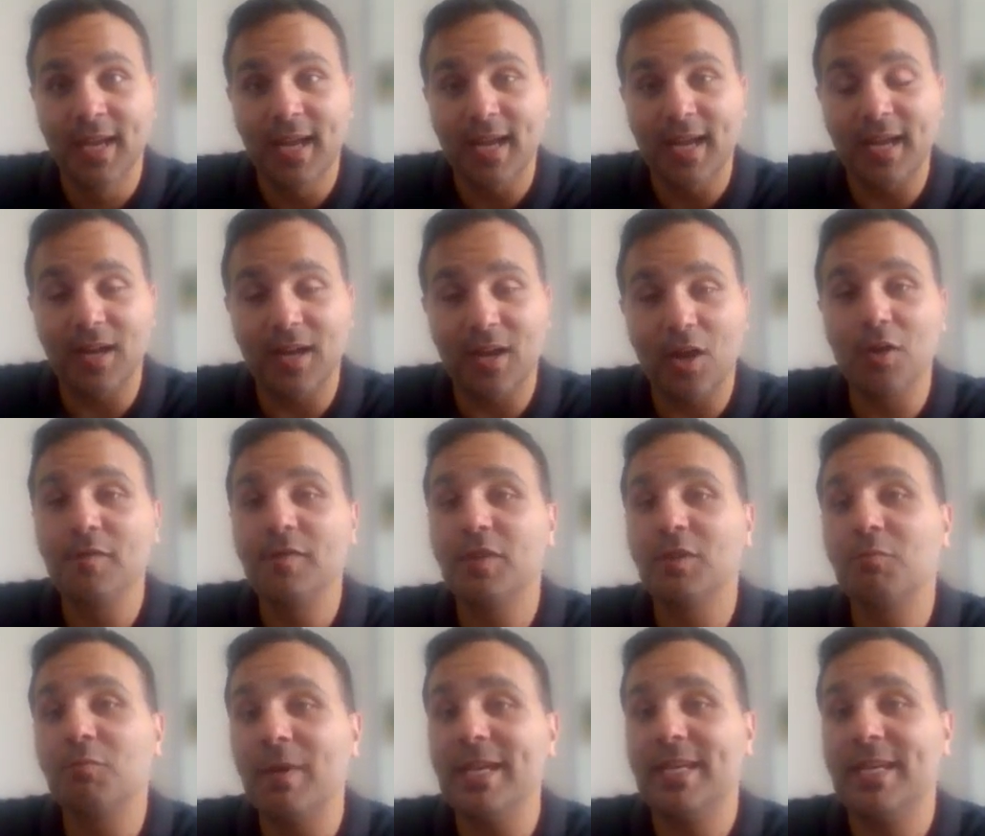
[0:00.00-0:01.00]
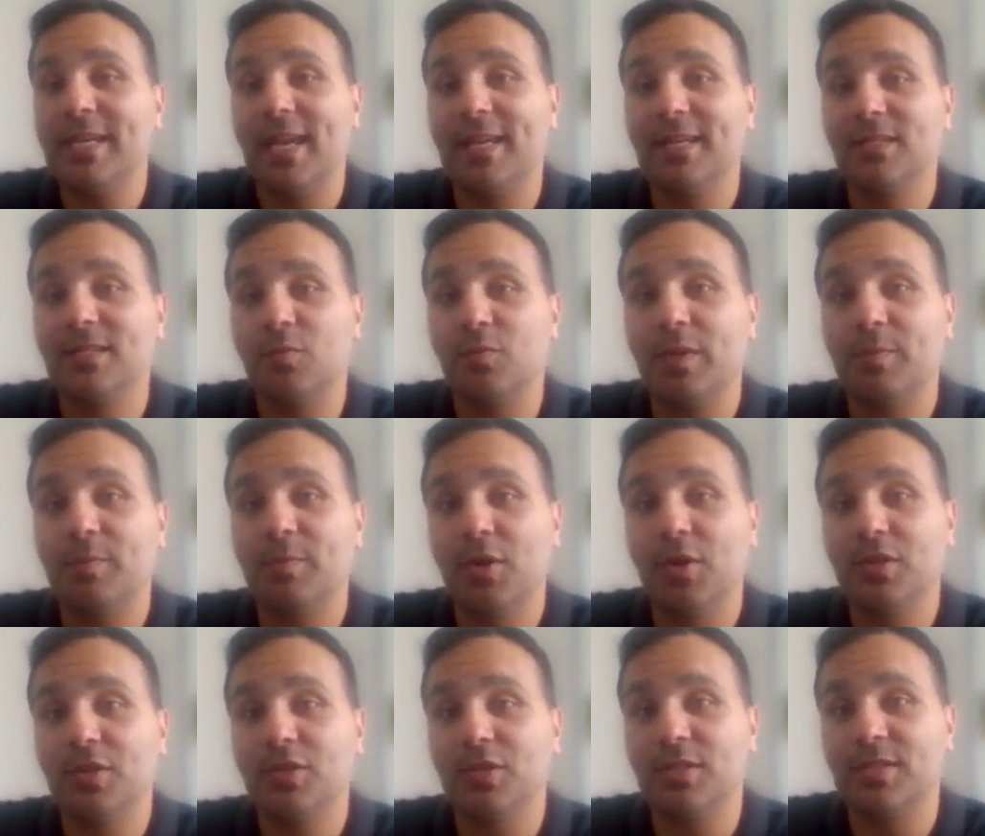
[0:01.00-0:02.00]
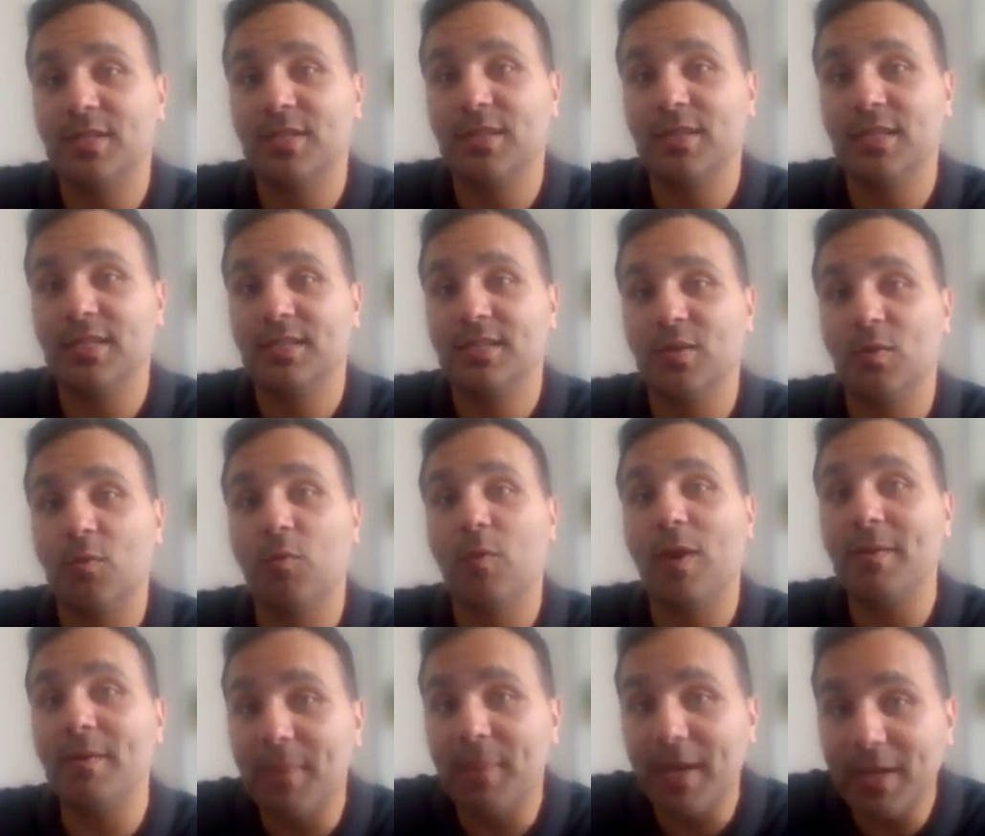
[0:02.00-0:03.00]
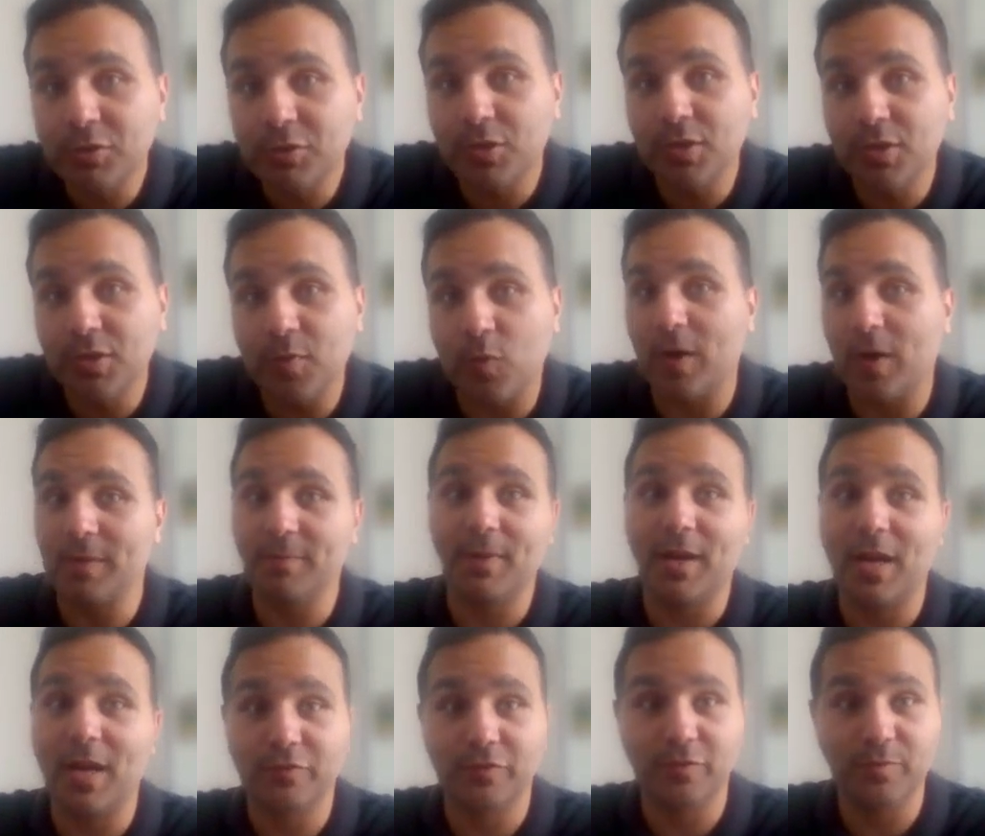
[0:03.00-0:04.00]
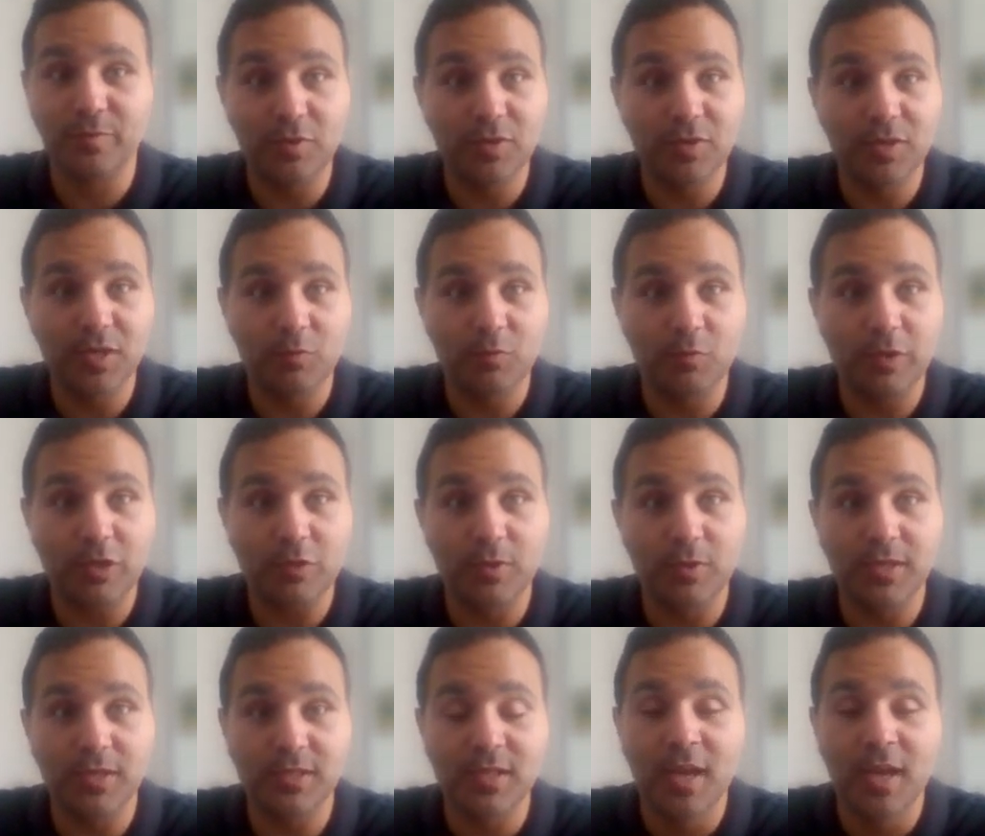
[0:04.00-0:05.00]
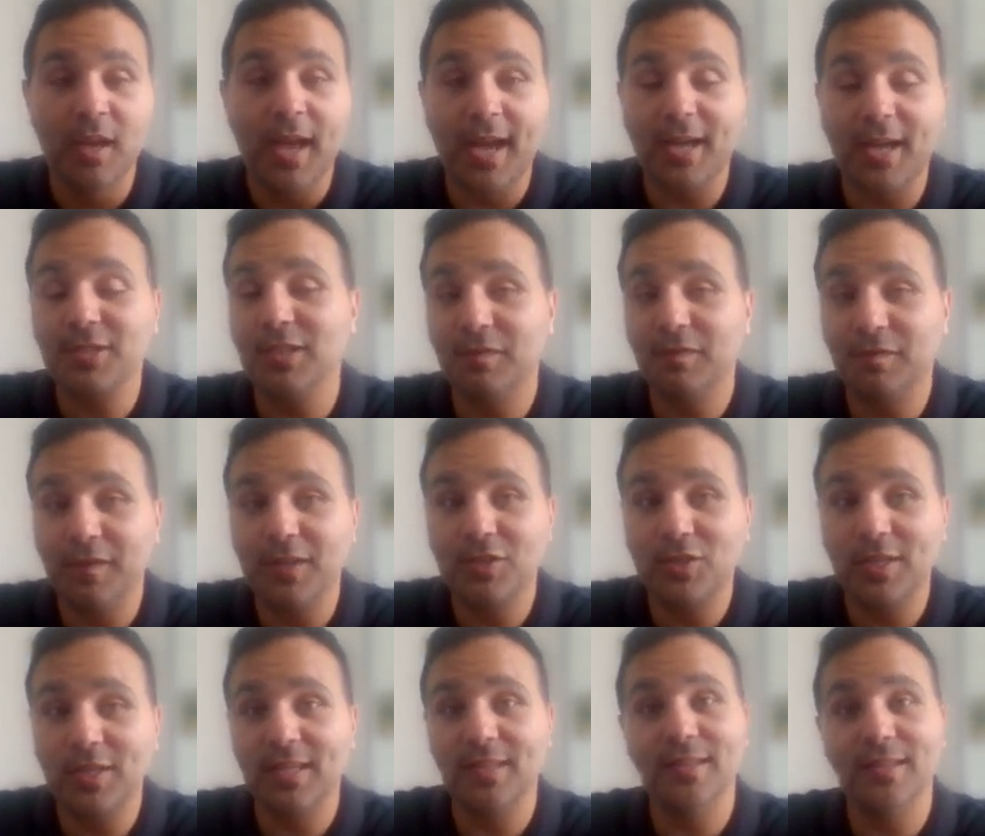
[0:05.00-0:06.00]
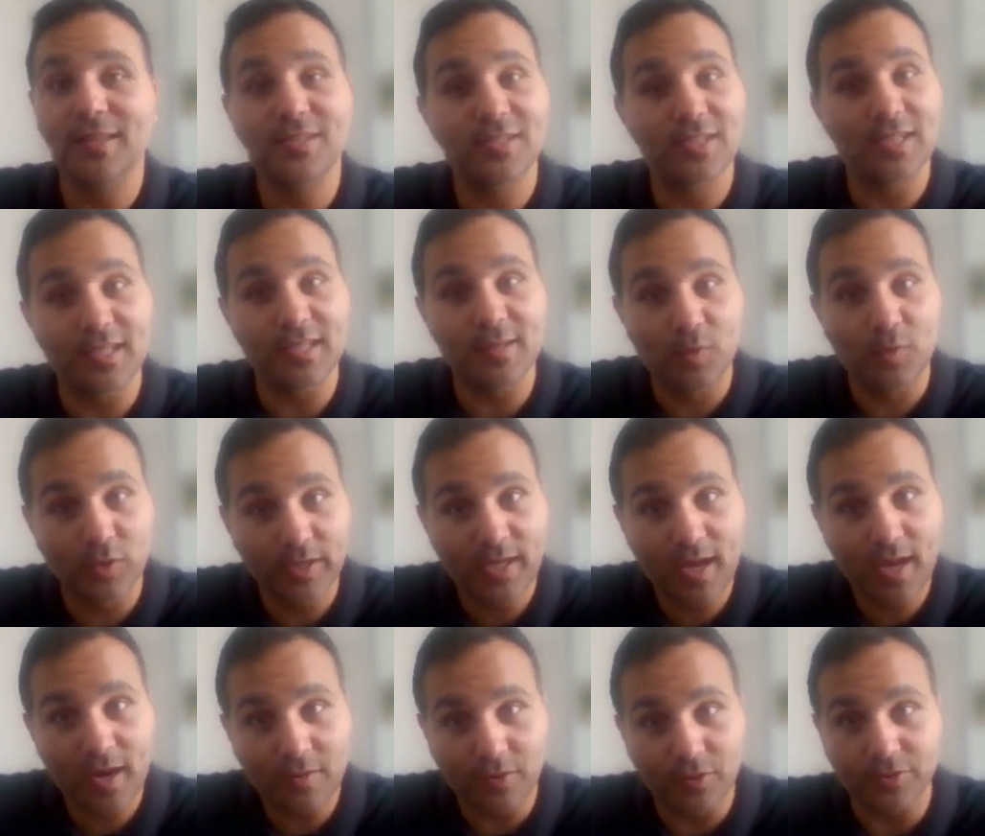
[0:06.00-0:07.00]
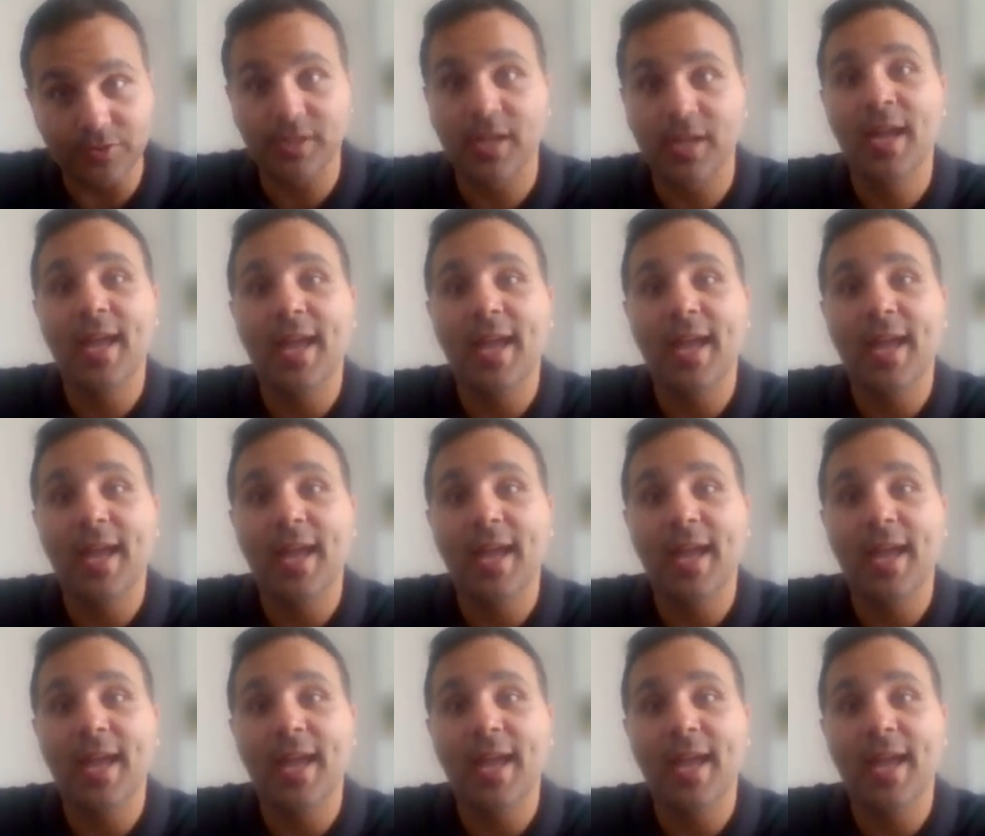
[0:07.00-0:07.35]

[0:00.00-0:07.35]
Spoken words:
Over the weekend, we purchased this one bedroom, one bathroom unit, which was actually featured in the Sydney Morning Herald.